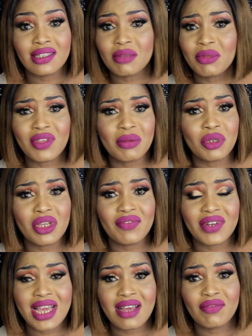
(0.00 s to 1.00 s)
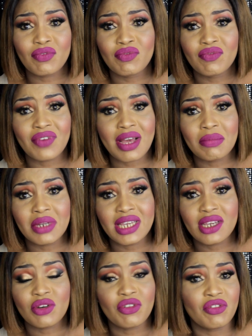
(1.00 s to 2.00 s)
Some of them don't even have family
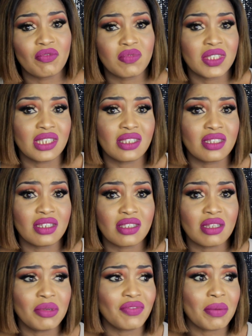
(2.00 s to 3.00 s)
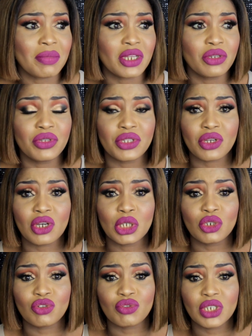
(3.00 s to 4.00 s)
here or sisters. Some of them are new in the
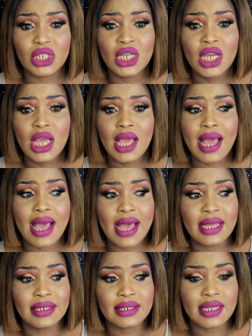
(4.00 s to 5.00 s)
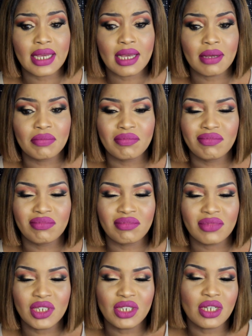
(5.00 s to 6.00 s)
country, and
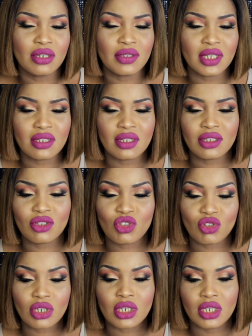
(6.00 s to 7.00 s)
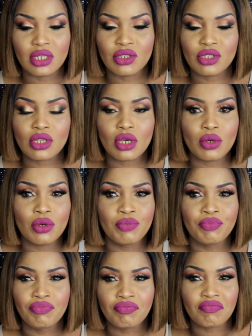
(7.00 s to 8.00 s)
you know, they're just struggling. So
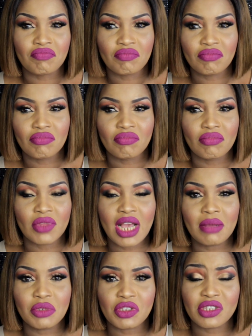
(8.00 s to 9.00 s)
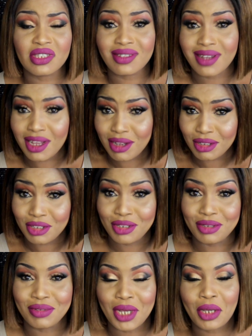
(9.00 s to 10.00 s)
I'm your sister. I got
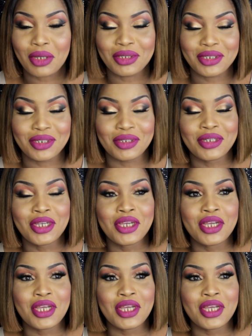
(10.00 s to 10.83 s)
you. I got you.